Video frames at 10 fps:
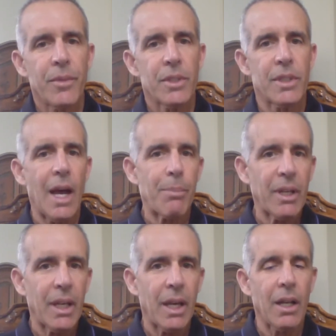stop
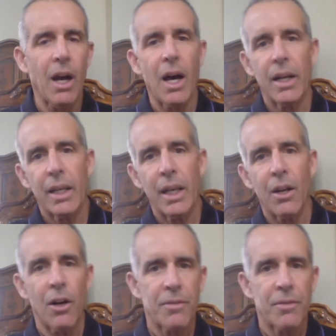again, on again, off